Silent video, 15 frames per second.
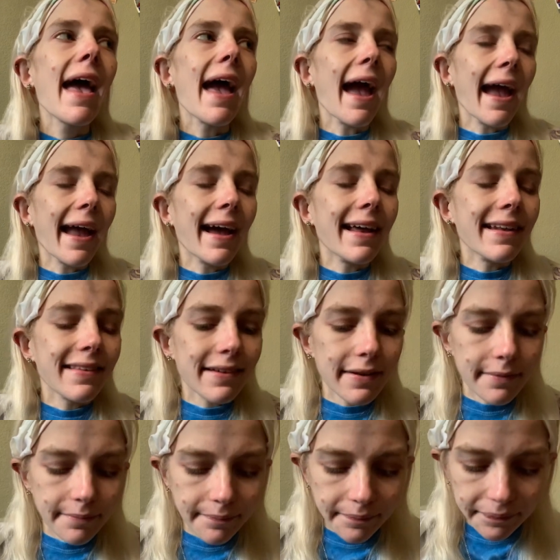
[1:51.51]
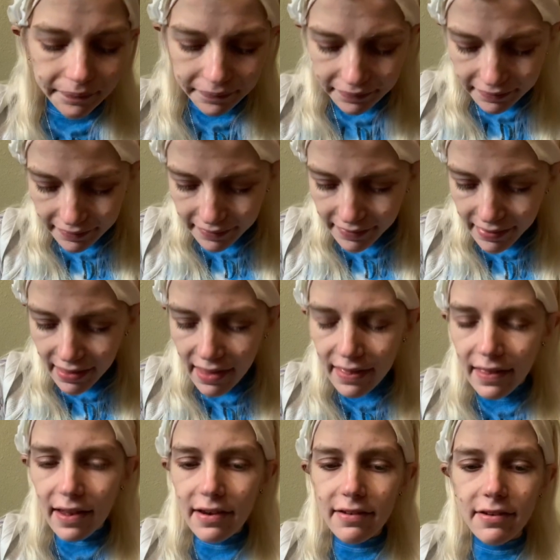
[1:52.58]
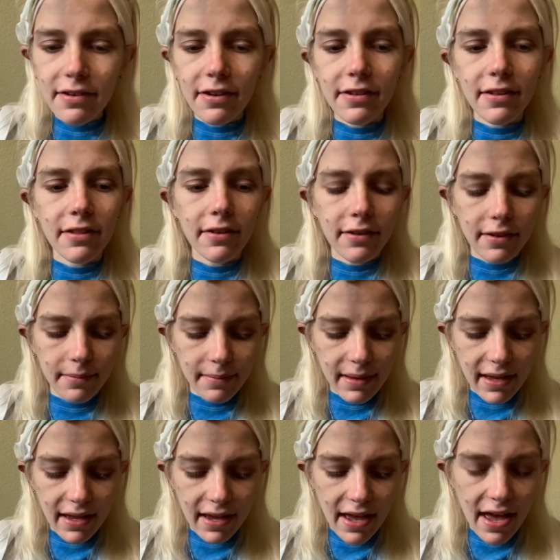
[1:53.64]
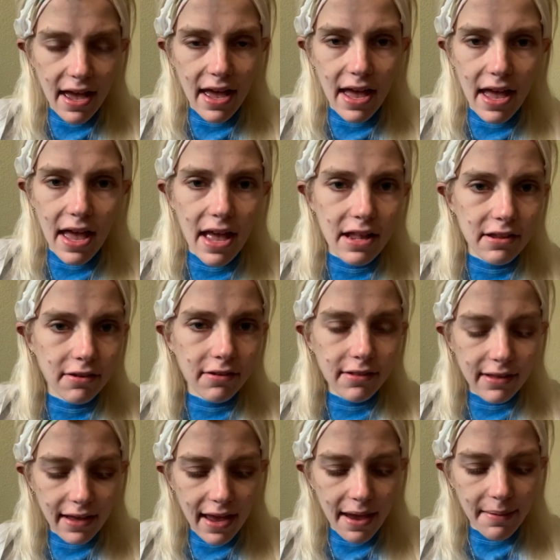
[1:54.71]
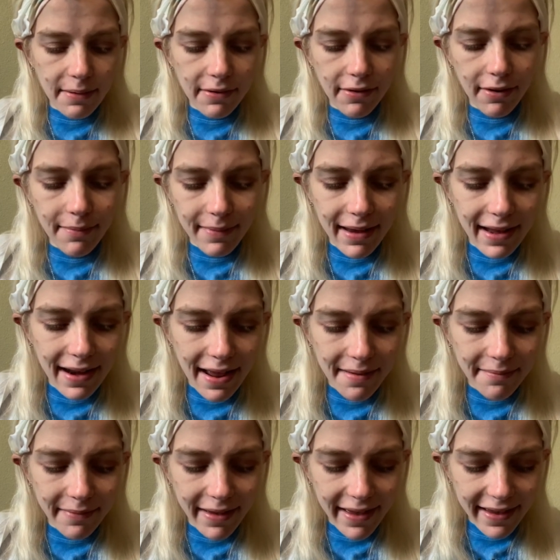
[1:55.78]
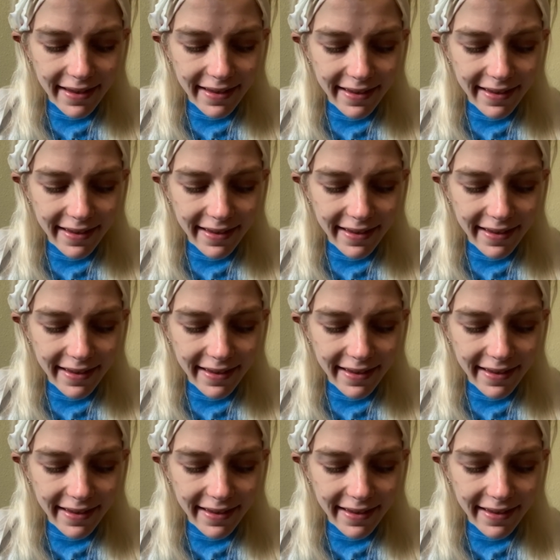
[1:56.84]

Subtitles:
And then she turns and looks at me, turns the camera toward me, and I'm like,